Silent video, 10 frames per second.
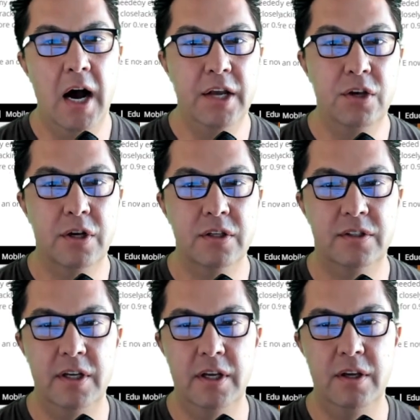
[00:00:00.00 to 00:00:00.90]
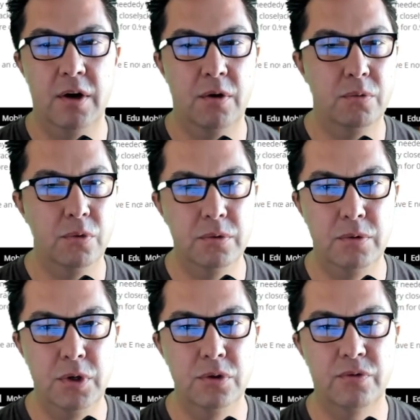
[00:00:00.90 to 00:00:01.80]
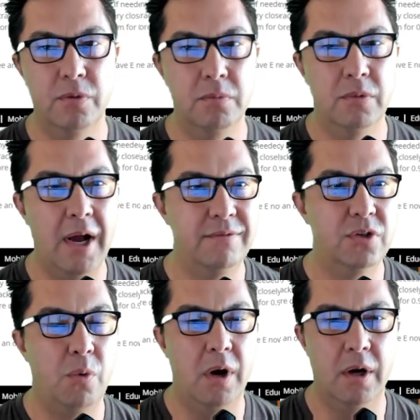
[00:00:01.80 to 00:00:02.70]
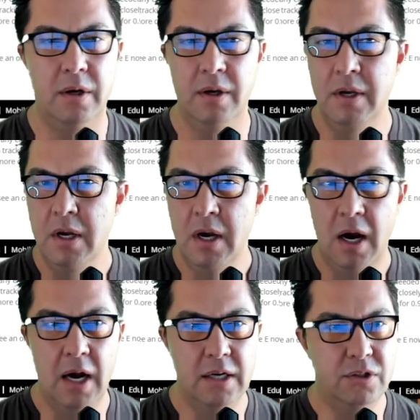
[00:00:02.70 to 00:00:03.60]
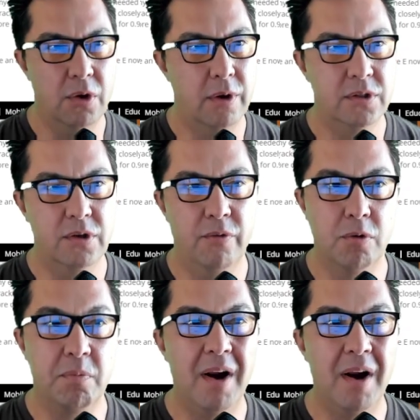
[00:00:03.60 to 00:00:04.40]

You can see, news from Live Squawk, so on and so forth.